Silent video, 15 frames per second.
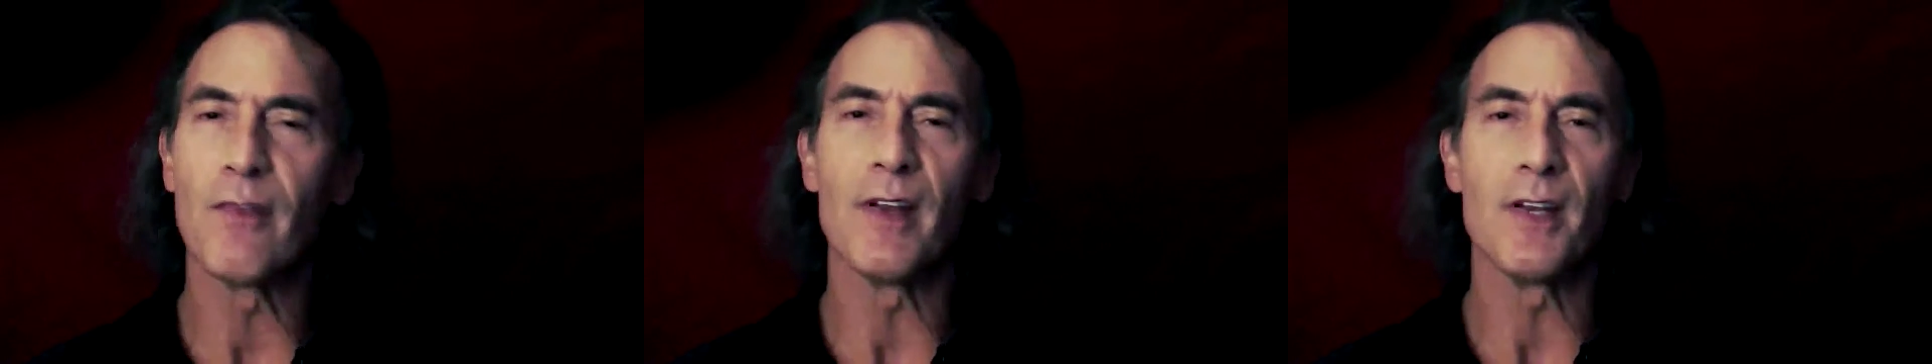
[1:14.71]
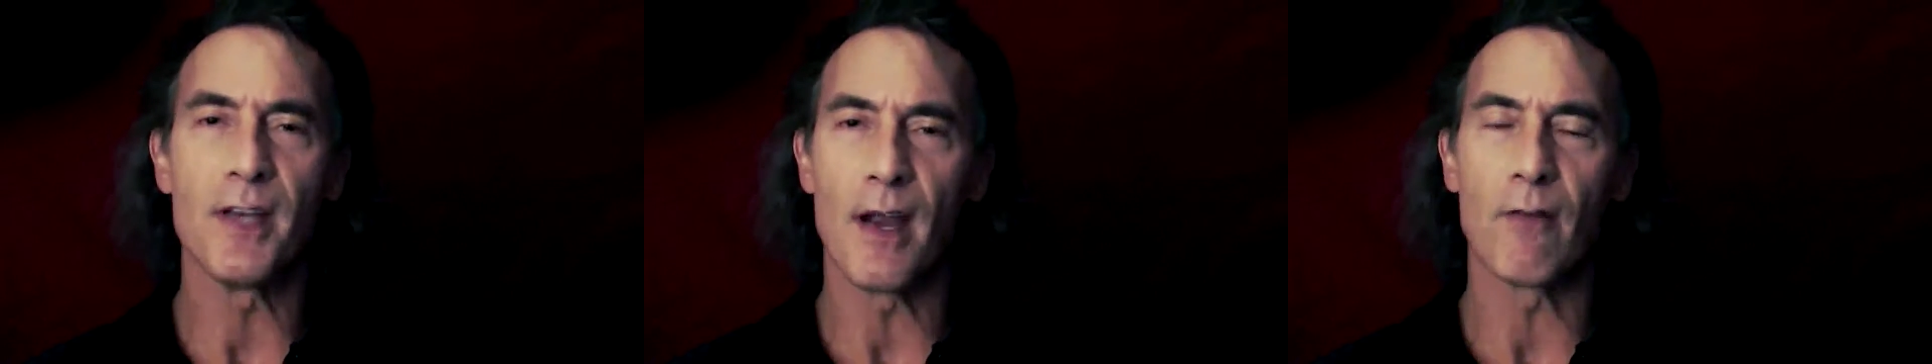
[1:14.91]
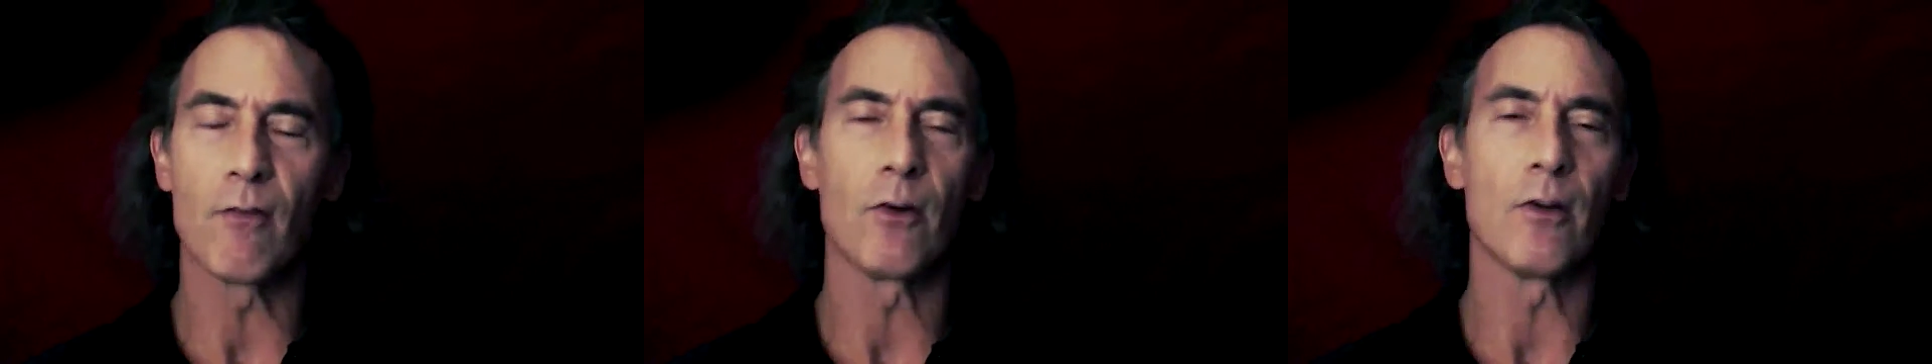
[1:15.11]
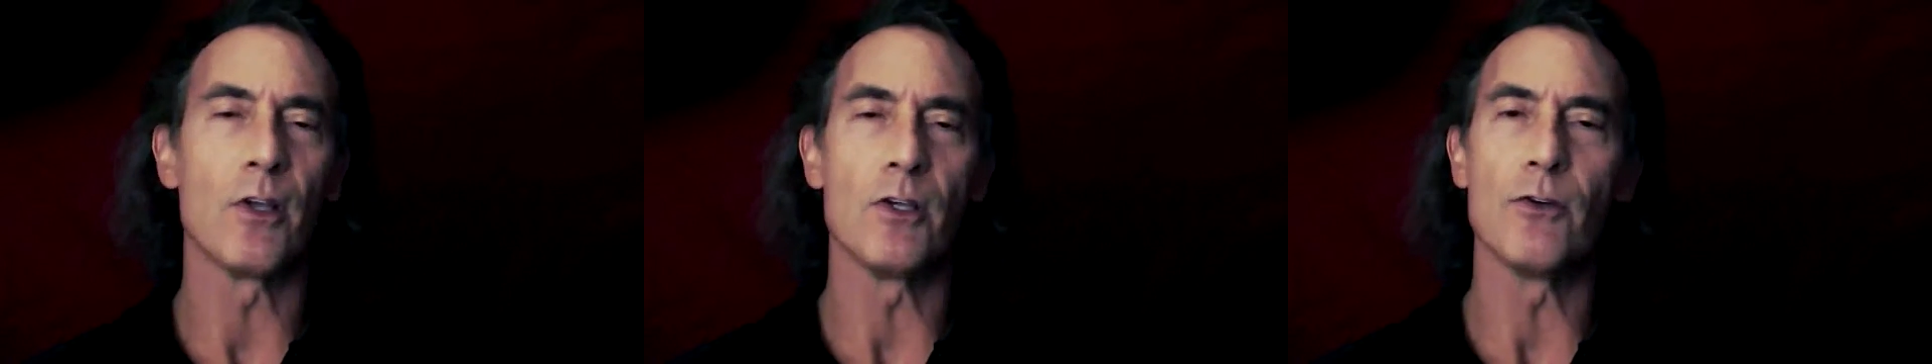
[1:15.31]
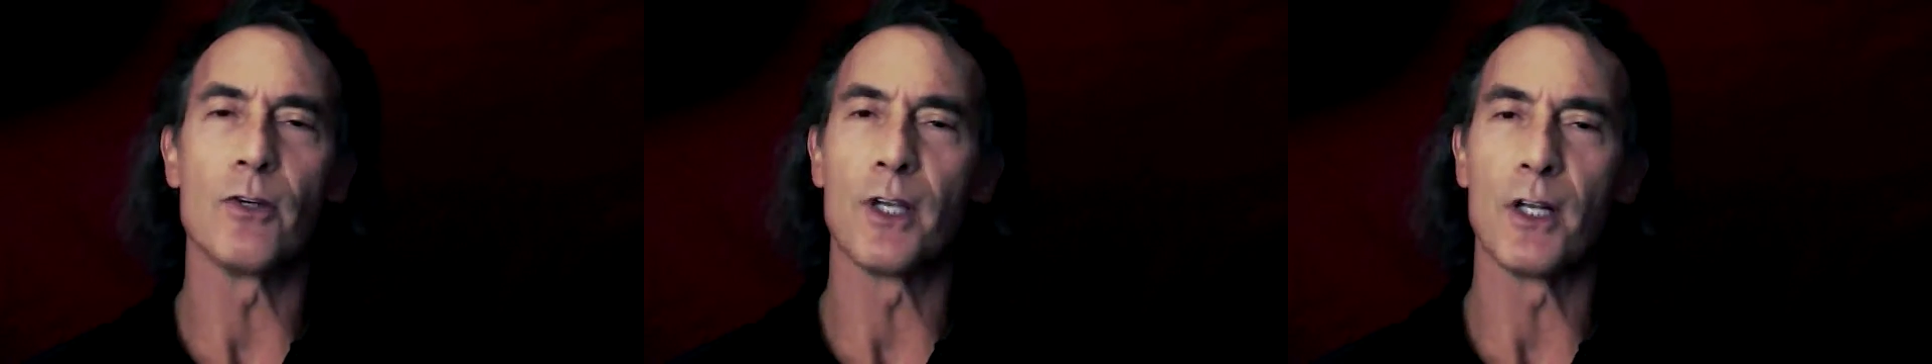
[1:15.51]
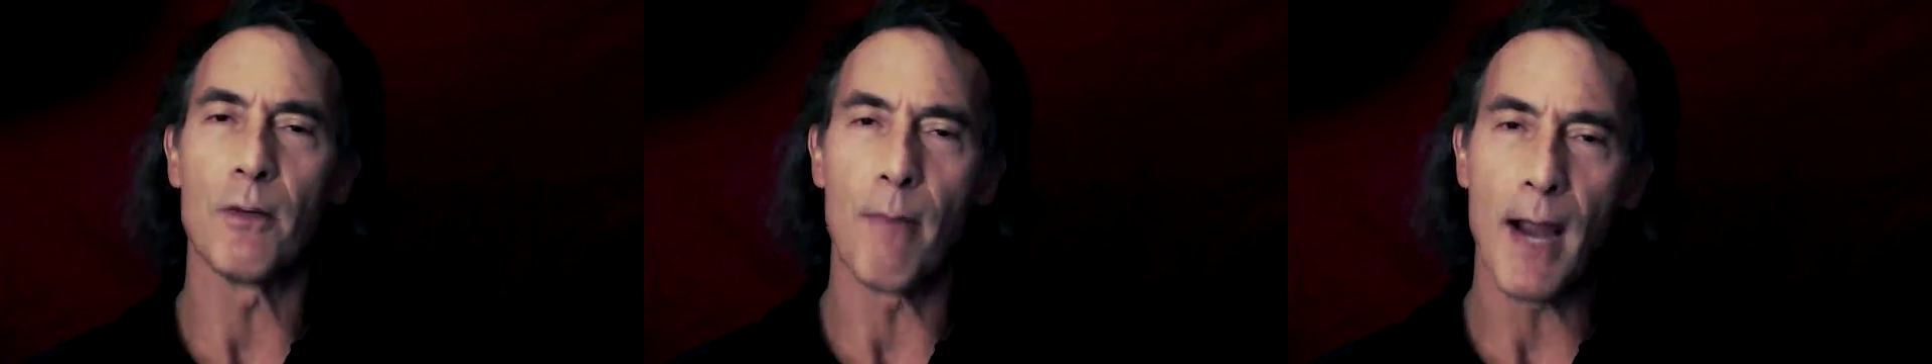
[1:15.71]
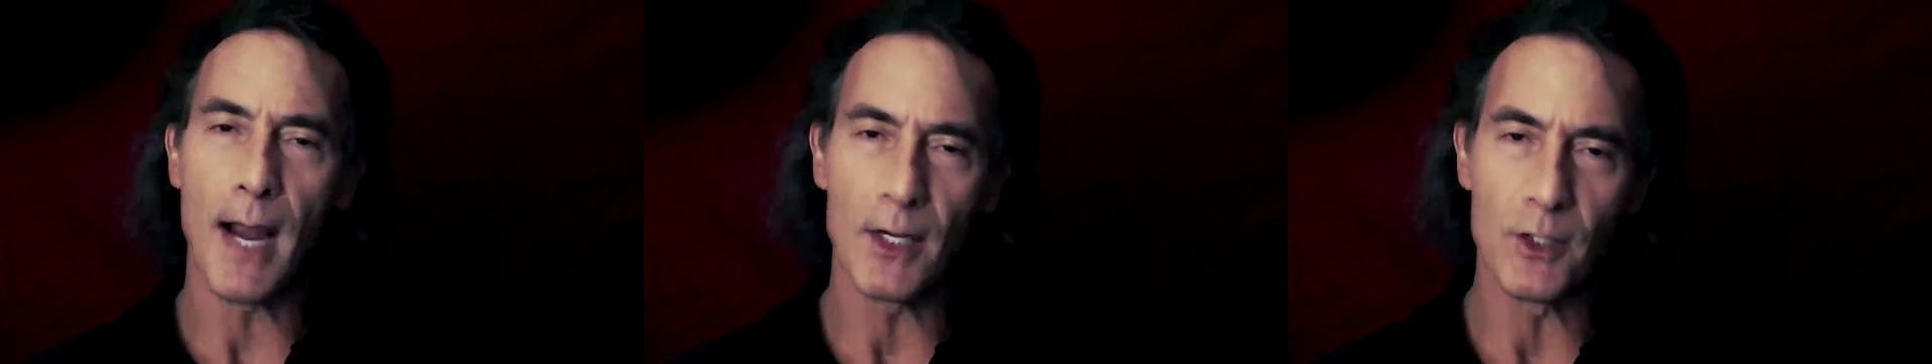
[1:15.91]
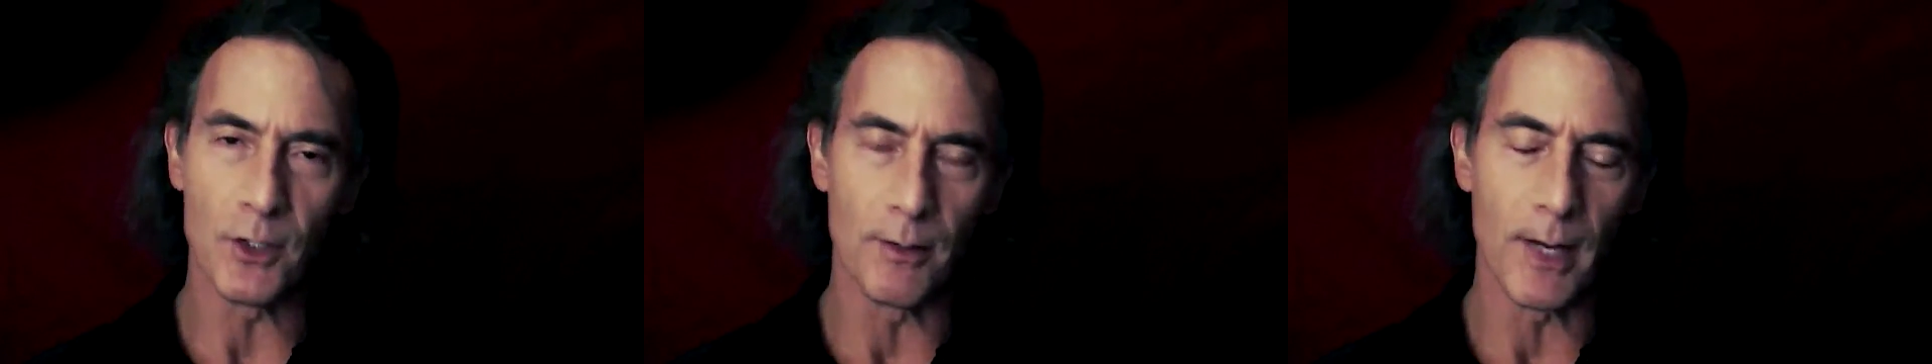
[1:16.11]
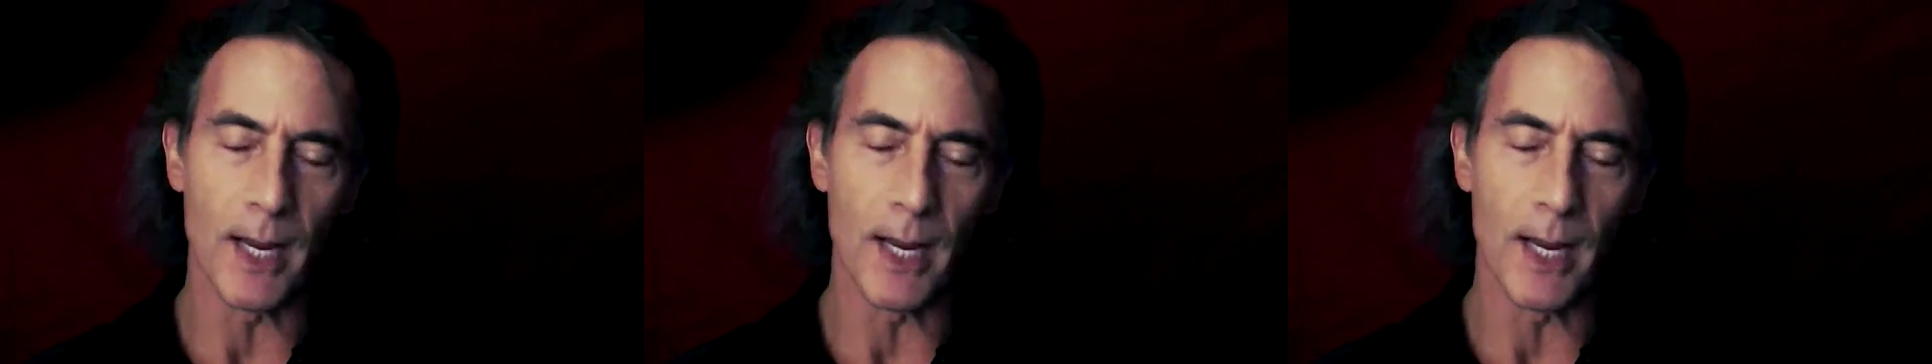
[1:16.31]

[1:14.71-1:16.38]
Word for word: endeavor that you could imagine.